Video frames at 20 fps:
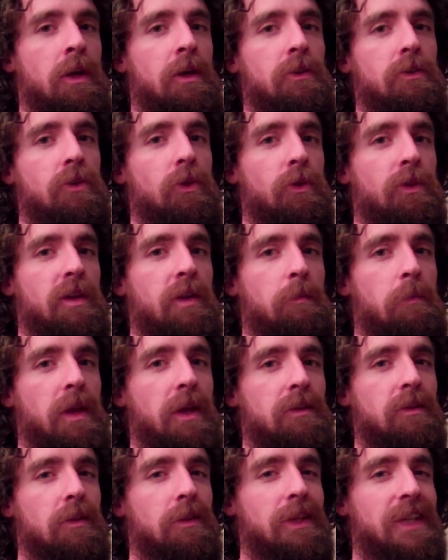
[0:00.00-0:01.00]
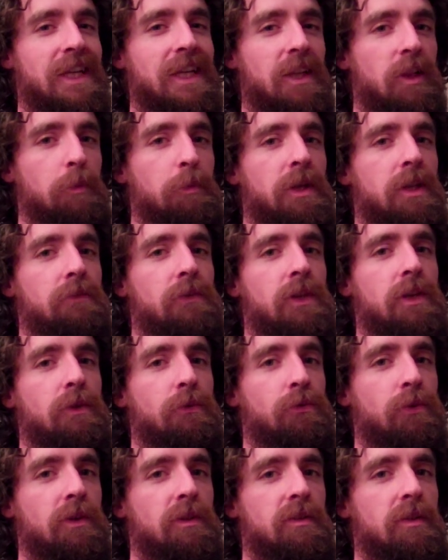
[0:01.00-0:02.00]
so that it makes a little bit of a
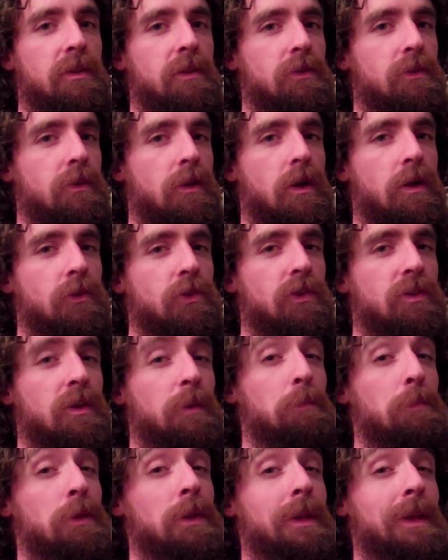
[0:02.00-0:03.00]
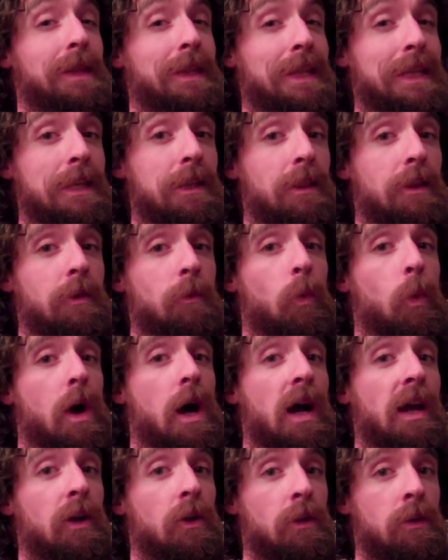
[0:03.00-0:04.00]
difference and it's not just completely
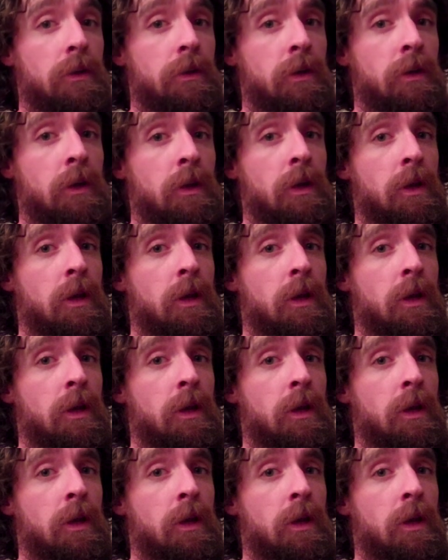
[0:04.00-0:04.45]
wild.